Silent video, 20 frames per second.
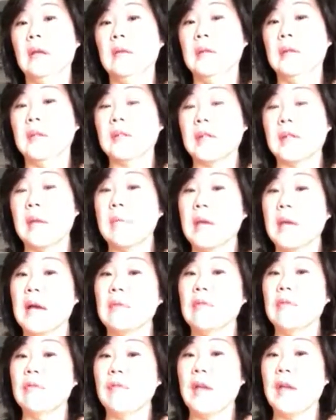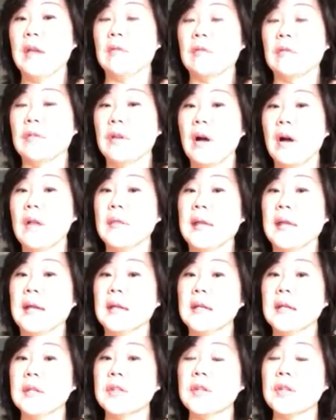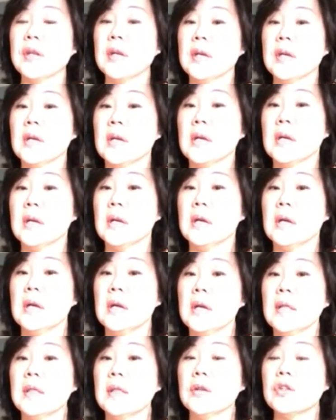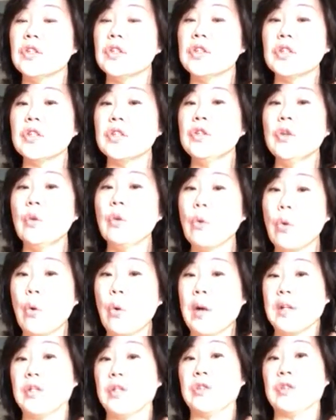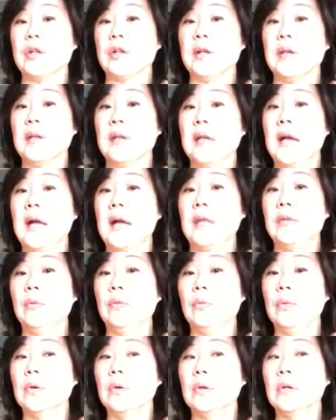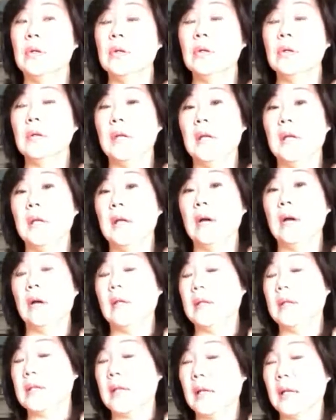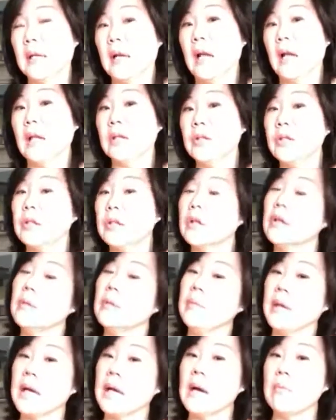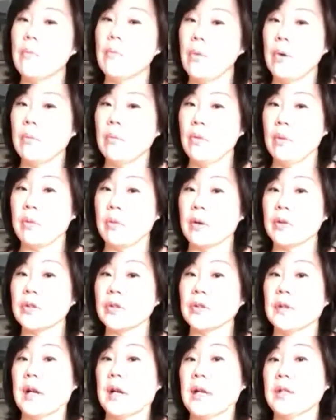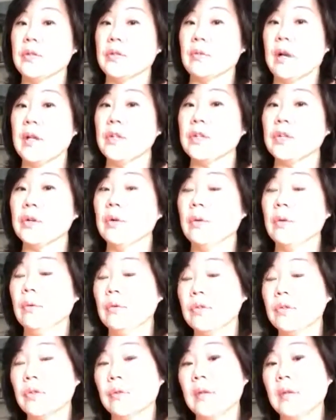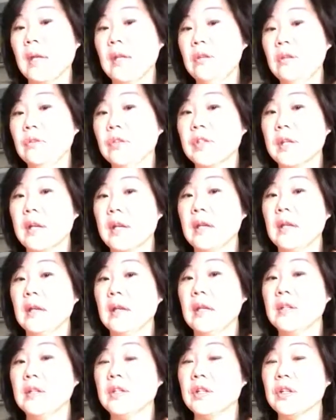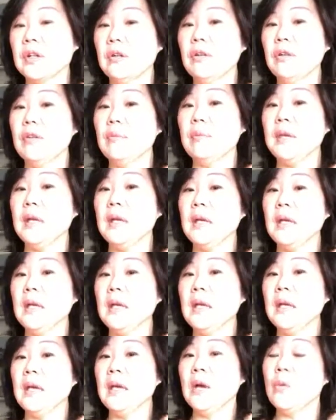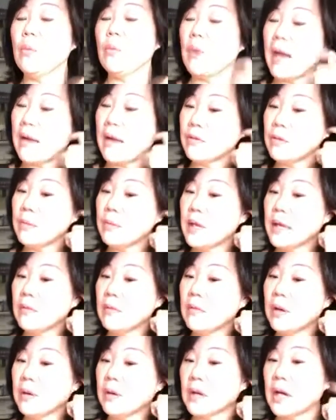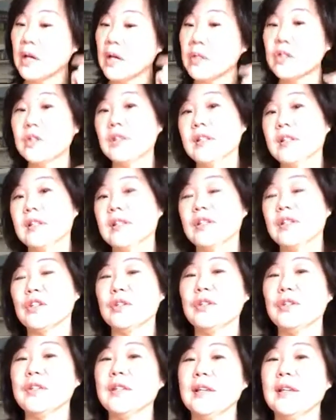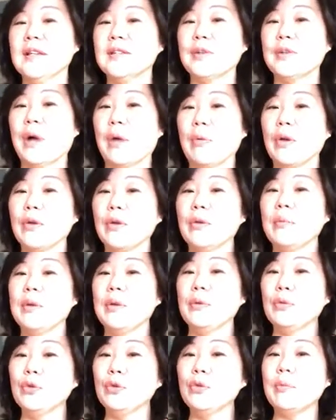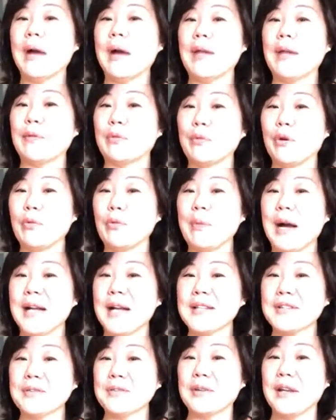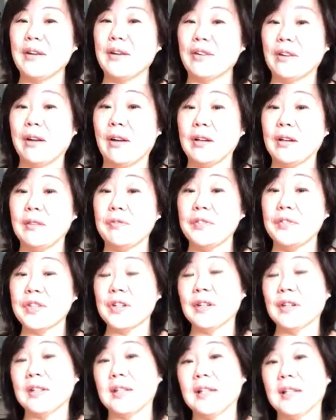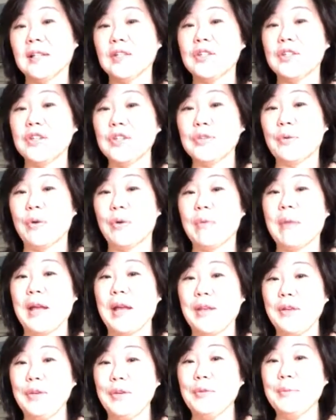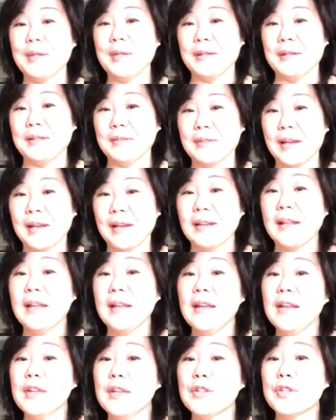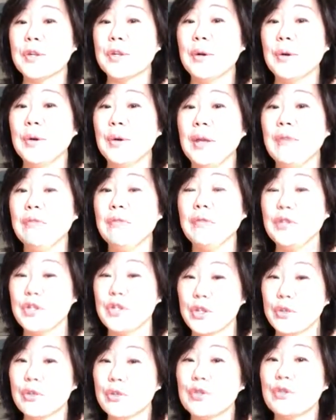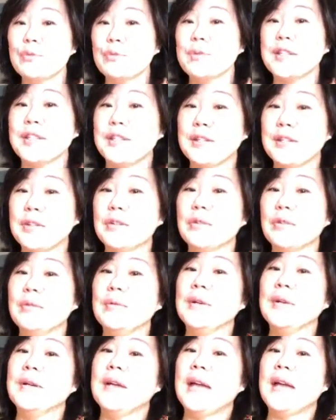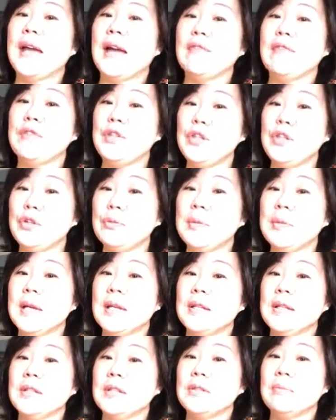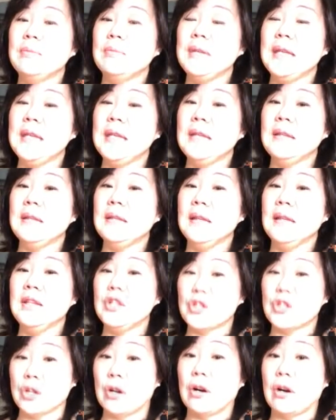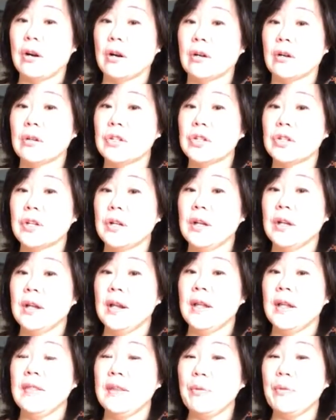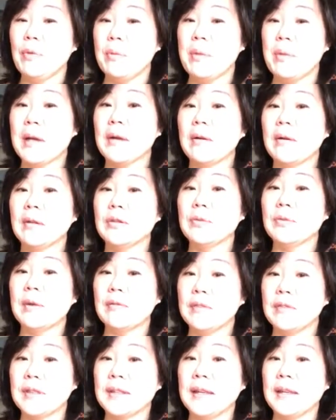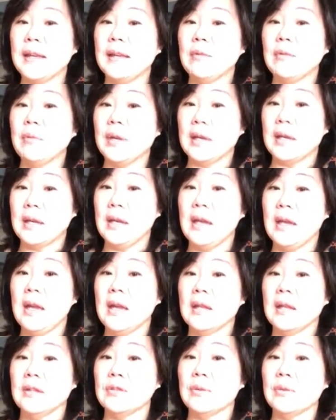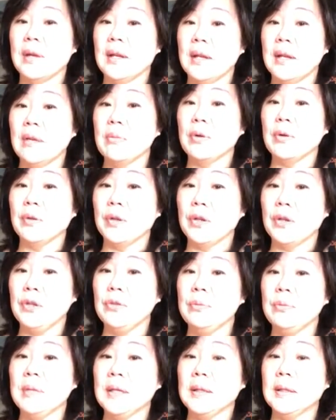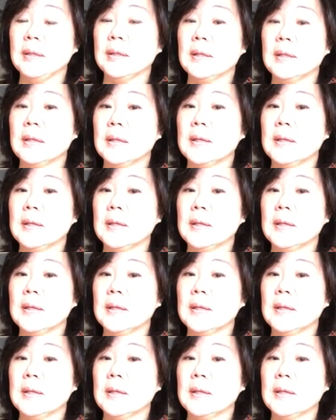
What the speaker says: the same kind of vein of thought. That is, there's just no question that the world or the technology is going to become more and more personalized, right? So then you say it's going to be, we have to make a very conscious decision. Is are we going to be ruled by the robots or artificial intelligence or by human, right? So if we choose to still have human to be in charge, then we better do everything we can to enable the human